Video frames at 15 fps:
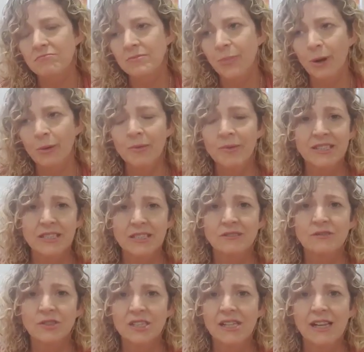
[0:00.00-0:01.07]
probably
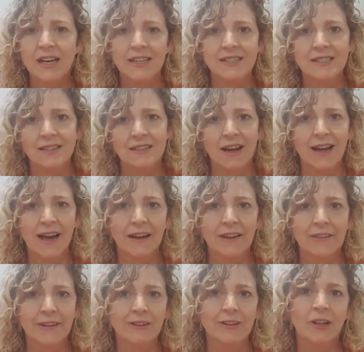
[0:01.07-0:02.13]
didn't realize that I had
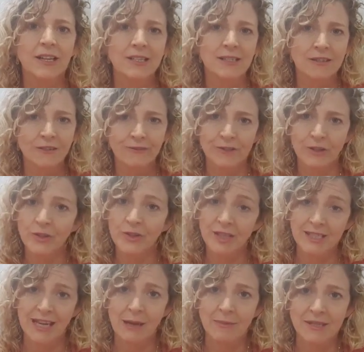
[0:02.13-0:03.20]
other clients that felt the
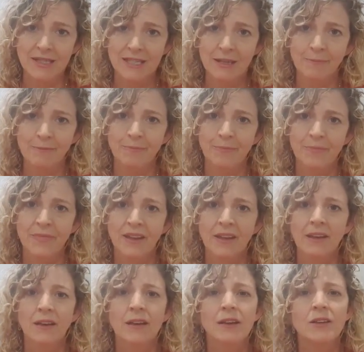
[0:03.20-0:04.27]
same as him.
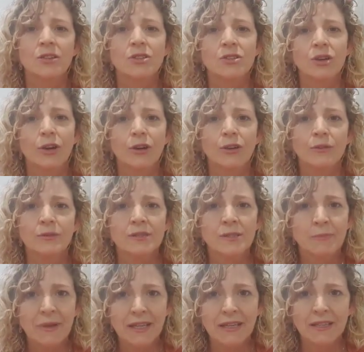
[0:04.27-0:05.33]
So
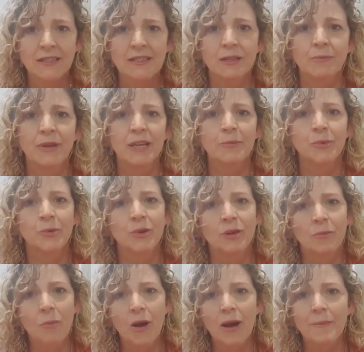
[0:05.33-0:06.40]
speaking to people
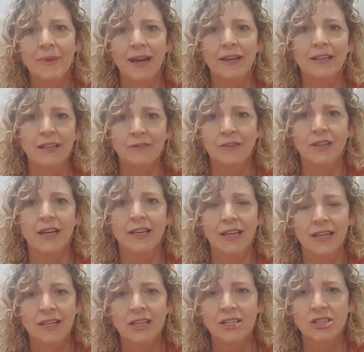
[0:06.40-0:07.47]
that might be able to give you that
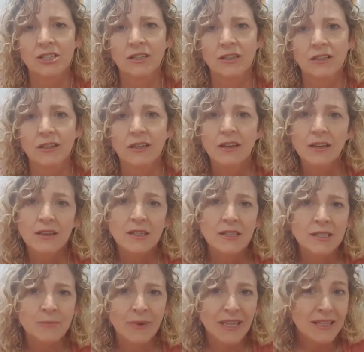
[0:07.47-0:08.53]
connection.
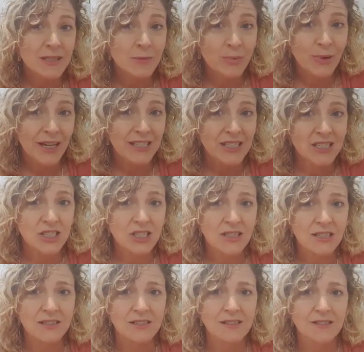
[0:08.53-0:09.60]
Speak to
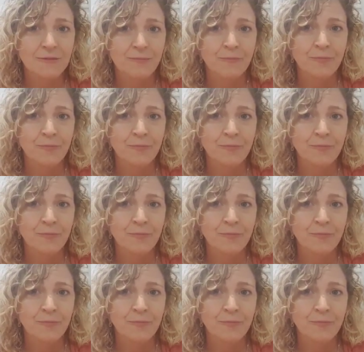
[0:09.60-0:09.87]
practitioners.